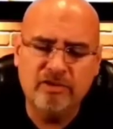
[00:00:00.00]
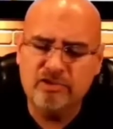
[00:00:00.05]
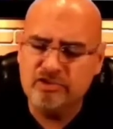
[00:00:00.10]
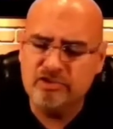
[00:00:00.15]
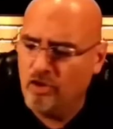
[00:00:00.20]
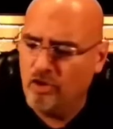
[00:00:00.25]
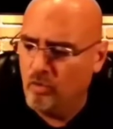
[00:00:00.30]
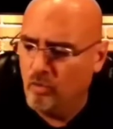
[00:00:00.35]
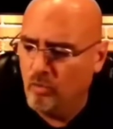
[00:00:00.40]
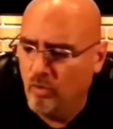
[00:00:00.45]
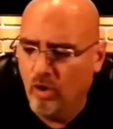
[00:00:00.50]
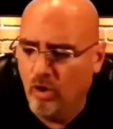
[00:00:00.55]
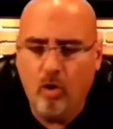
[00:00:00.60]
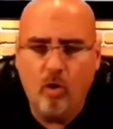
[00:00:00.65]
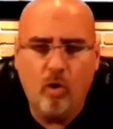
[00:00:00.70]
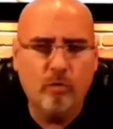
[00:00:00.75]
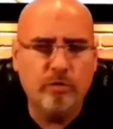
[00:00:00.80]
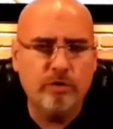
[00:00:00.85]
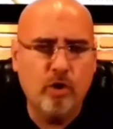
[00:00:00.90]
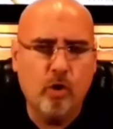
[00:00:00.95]
they show
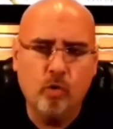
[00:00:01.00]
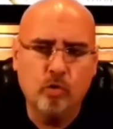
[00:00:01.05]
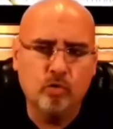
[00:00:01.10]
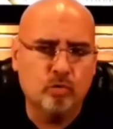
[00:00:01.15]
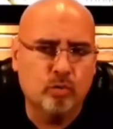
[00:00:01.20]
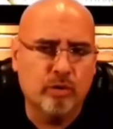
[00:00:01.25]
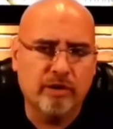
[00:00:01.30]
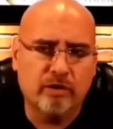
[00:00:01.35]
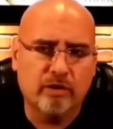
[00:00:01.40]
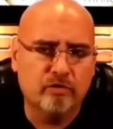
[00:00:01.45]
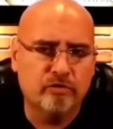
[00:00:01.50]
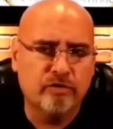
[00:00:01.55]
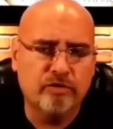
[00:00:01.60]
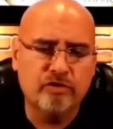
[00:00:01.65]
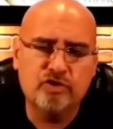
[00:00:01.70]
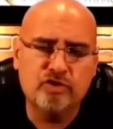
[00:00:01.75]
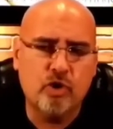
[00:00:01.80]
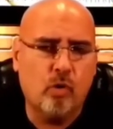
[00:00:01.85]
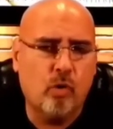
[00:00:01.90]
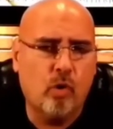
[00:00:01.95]
all the old records,
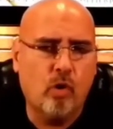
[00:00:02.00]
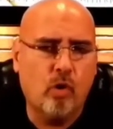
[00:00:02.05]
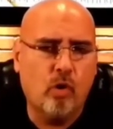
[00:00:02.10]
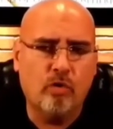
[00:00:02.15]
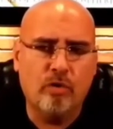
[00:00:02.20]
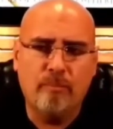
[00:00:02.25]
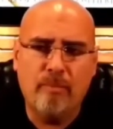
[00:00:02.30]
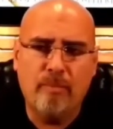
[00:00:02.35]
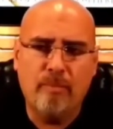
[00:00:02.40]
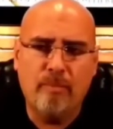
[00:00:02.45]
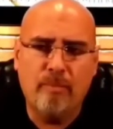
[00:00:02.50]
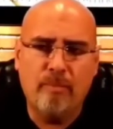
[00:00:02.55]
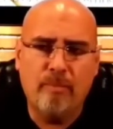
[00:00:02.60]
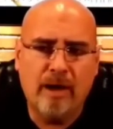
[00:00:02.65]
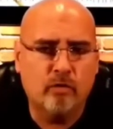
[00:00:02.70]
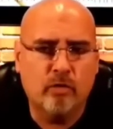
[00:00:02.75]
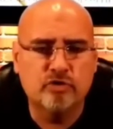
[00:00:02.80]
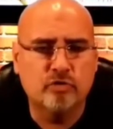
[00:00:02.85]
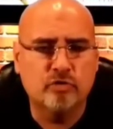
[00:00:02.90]
they show all the migrations,